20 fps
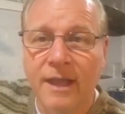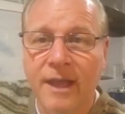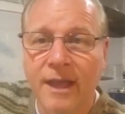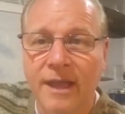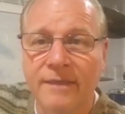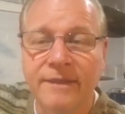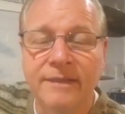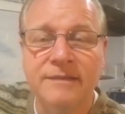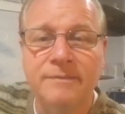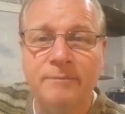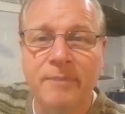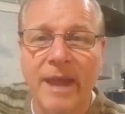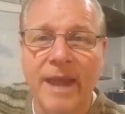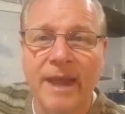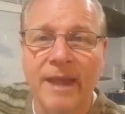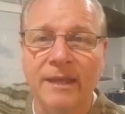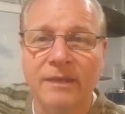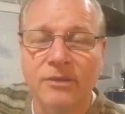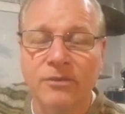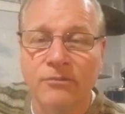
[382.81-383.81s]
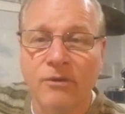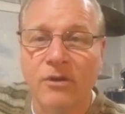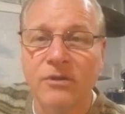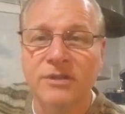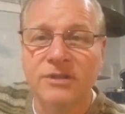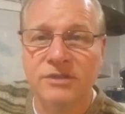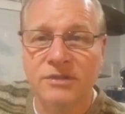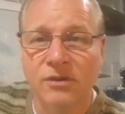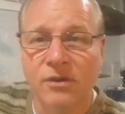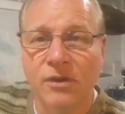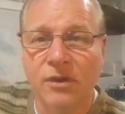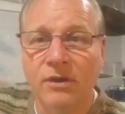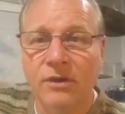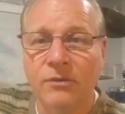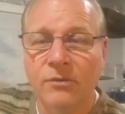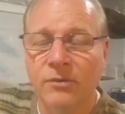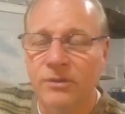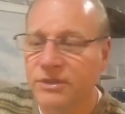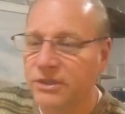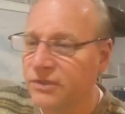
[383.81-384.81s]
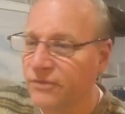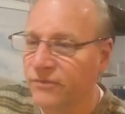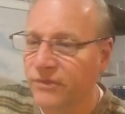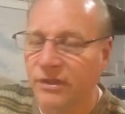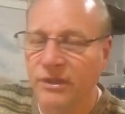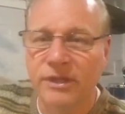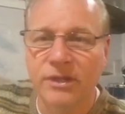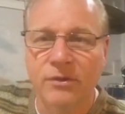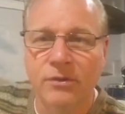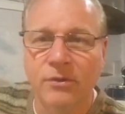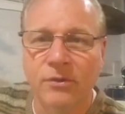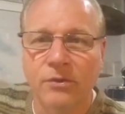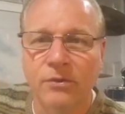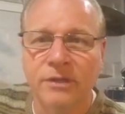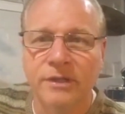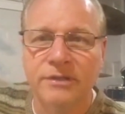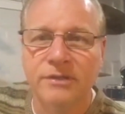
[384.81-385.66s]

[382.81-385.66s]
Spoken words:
and this band wrote a song which is really cool.